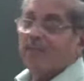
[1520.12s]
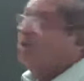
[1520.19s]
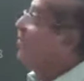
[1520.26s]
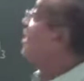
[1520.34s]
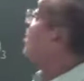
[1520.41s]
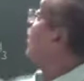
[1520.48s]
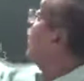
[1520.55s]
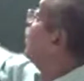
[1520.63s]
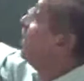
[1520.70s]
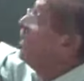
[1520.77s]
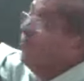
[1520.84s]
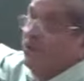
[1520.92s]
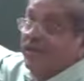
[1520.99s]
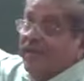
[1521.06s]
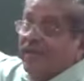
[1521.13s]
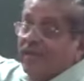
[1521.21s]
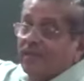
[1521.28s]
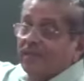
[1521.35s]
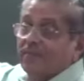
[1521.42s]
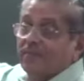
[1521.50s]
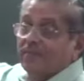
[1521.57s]
For example,
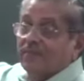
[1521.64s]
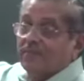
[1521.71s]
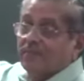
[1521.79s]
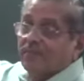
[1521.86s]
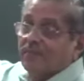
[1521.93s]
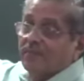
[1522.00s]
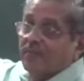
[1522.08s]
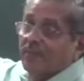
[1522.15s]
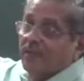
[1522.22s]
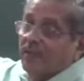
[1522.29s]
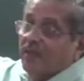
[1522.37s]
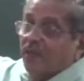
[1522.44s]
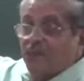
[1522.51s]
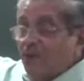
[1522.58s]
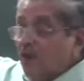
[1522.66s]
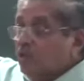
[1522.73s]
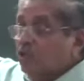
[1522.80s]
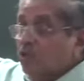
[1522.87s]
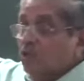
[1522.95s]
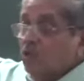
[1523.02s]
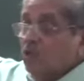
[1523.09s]
1-butane will not
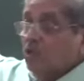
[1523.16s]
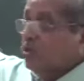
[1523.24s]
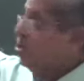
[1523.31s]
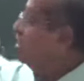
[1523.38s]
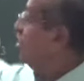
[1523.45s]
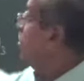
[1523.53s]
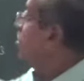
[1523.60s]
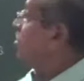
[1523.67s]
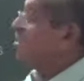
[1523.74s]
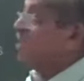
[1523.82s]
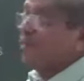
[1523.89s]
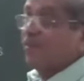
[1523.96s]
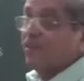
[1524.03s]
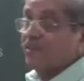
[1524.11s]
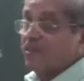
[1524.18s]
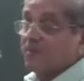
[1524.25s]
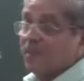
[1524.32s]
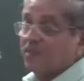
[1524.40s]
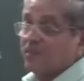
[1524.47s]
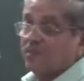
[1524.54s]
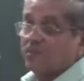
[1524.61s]
show this type of
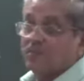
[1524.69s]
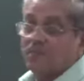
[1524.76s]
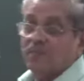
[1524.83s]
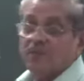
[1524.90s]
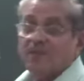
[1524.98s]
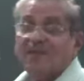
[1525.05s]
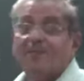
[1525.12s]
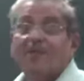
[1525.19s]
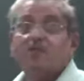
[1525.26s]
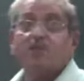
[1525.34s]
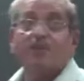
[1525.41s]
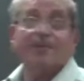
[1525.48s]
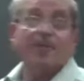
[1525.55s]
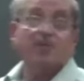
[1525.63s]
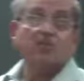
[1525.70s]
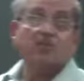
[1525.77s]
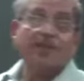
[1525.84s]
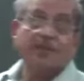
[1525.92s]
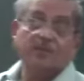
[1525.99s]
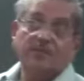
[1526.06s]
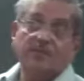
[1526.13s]
isomerism, namely geometrical
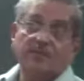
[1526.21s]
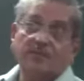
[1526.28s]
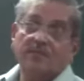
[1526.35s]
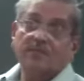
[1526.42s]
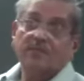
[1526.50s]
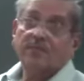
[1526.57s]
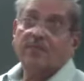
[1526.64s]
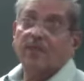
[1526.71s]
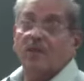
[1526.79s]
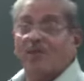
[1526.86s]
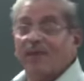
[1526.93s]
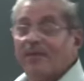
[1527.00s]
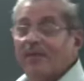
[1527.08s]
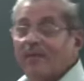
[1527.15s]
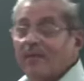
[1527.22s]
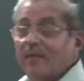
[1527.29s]
isomerism. Why?